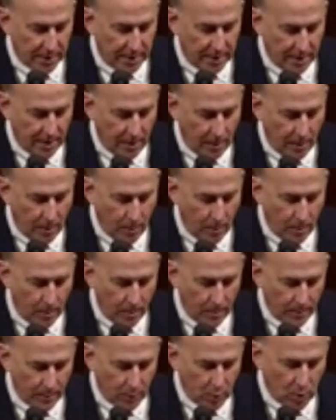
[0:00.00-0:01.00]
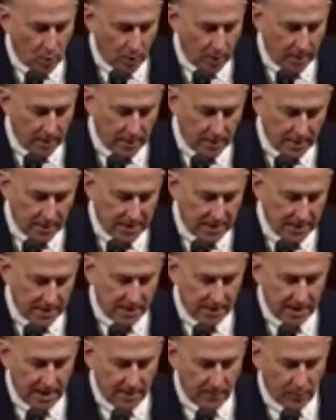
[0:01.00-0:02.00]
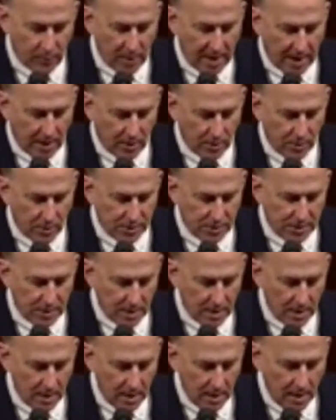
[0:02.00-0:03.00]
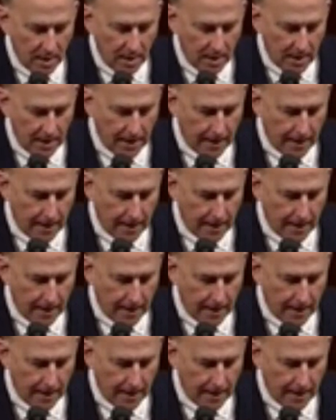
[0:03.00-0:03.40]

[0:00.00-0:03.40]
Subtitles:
He took medications. Don't know what all